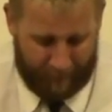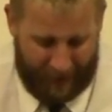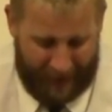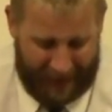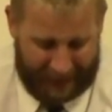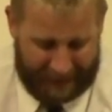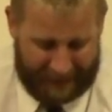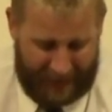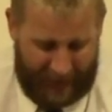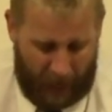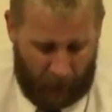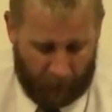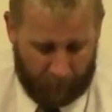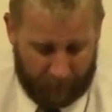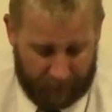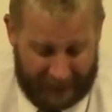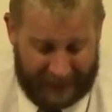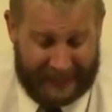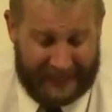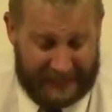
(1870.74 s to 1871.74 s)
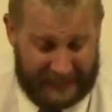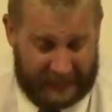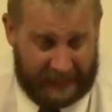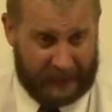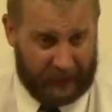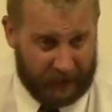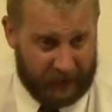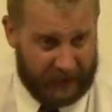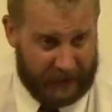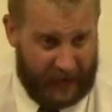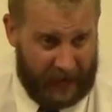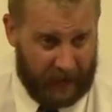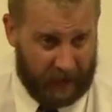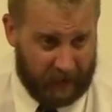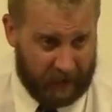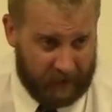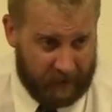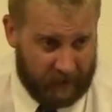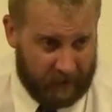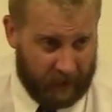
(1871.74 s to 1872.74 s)
back down, but he is a little
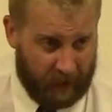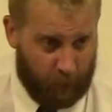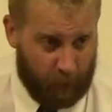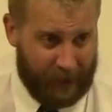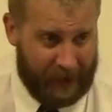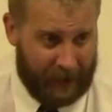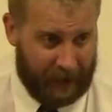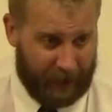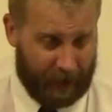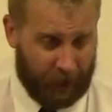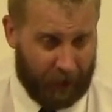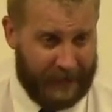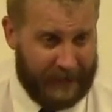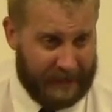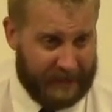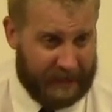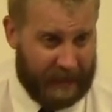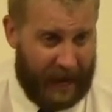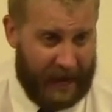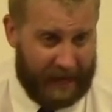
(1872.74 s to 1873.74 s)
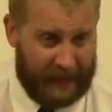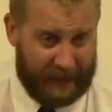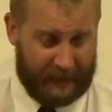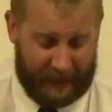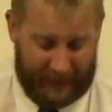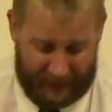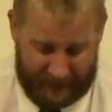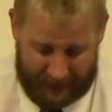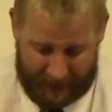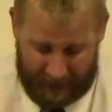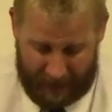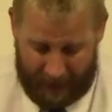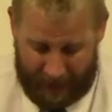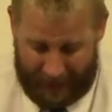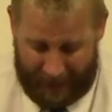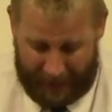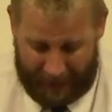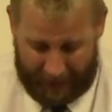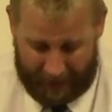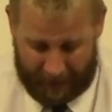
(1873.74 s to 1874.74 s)
scared. And we get a little insight into this,
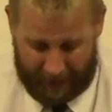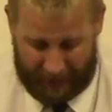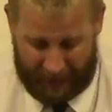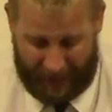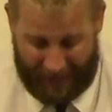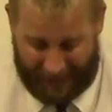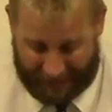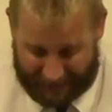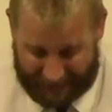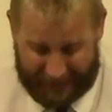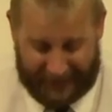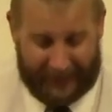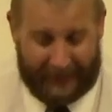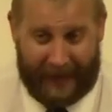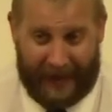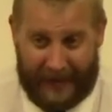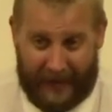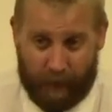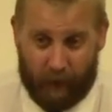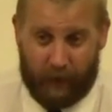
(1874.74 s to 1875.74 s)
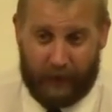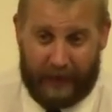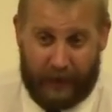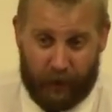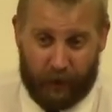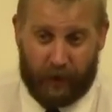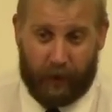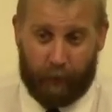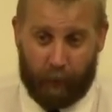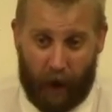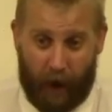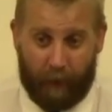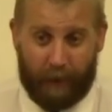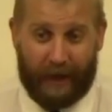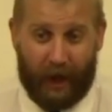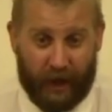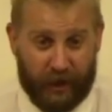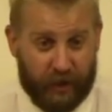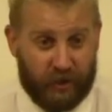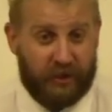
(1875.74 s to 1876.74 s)
and I think anyone here could probably
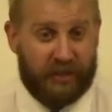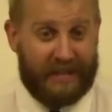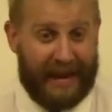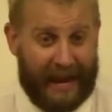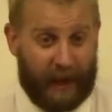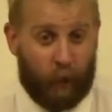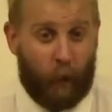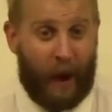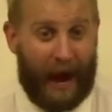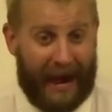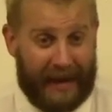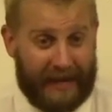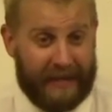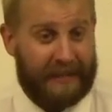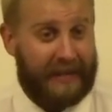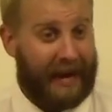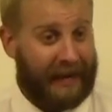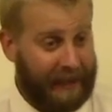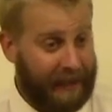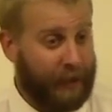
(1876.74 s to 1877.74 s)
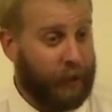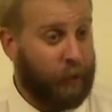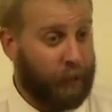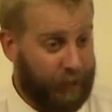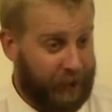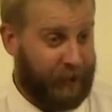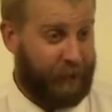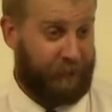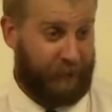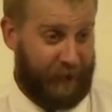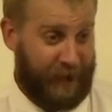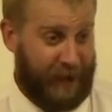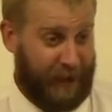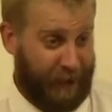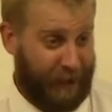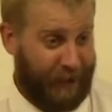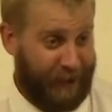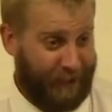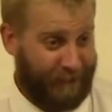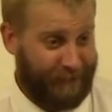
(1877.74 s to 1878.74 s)
understand why he's got a little bit of
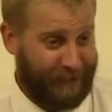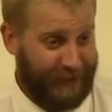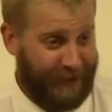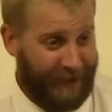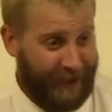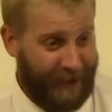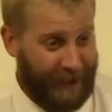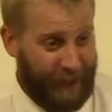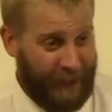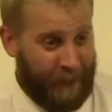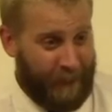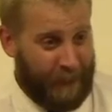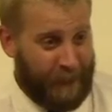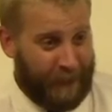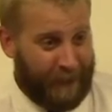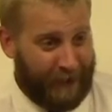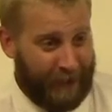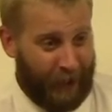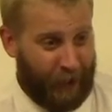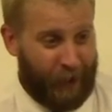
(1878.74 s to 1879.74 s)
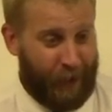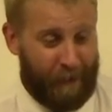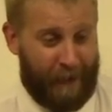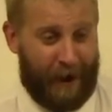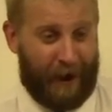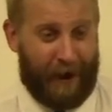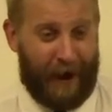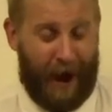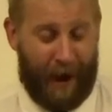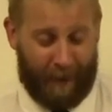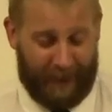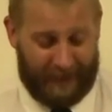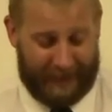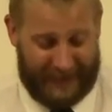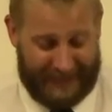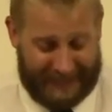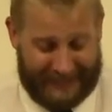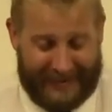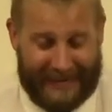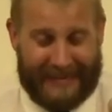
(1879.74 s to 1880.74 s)
fear in him. You know, no matter how much,
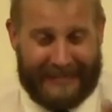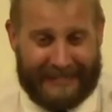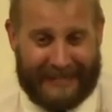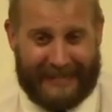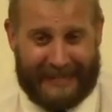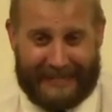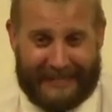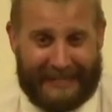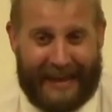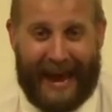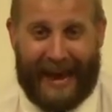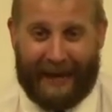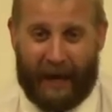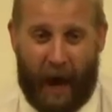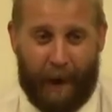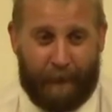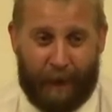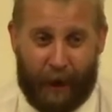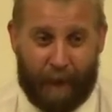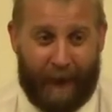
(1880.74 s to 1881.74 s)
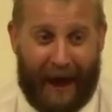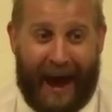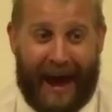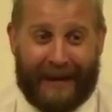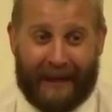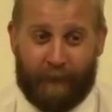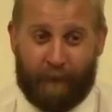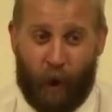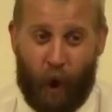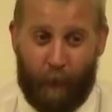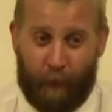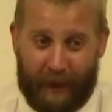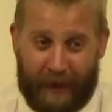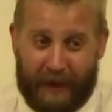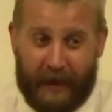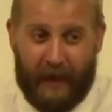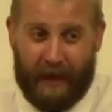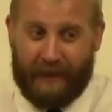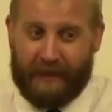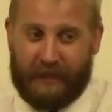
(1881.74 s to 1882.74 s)
it's easy to stand up here behind the
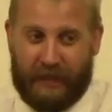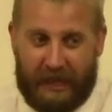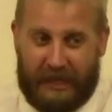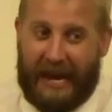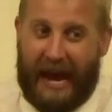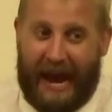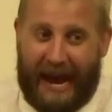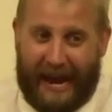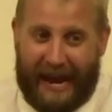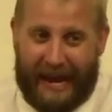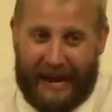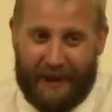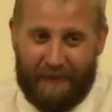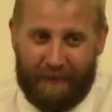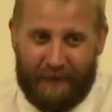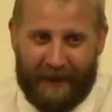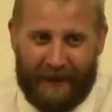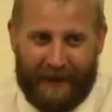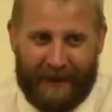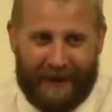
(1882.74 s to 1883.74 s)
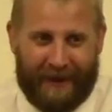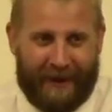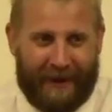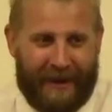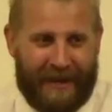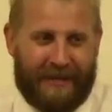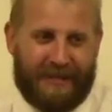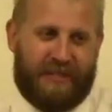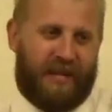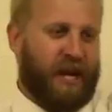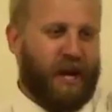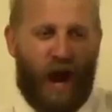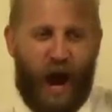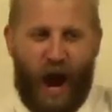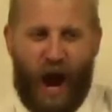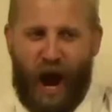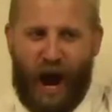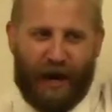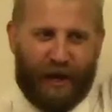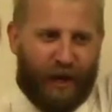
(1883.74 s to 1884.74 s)
pulpit today and say,
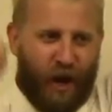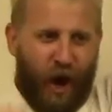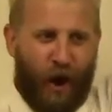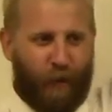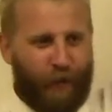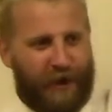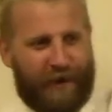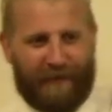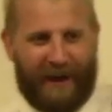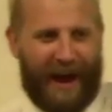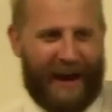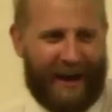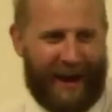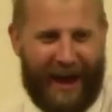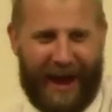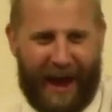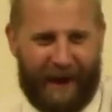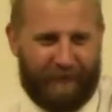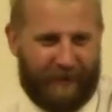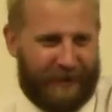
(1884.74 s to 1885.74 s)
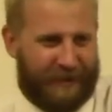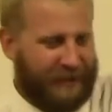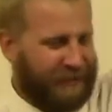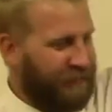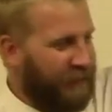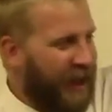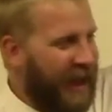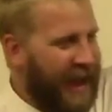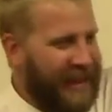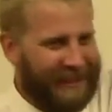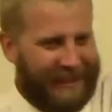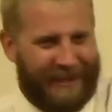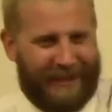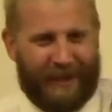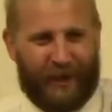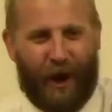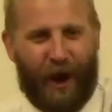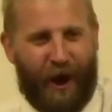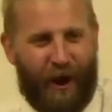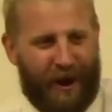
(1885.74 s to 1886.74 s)
ah, you know, we've got to have this faith and the
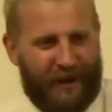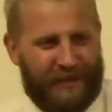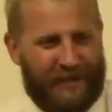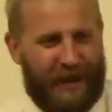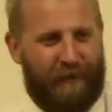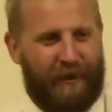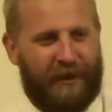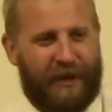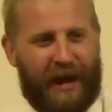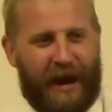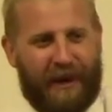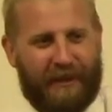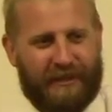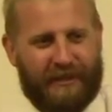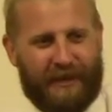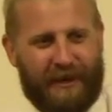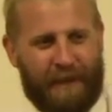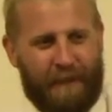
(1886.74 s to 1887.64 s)
courage and everything else.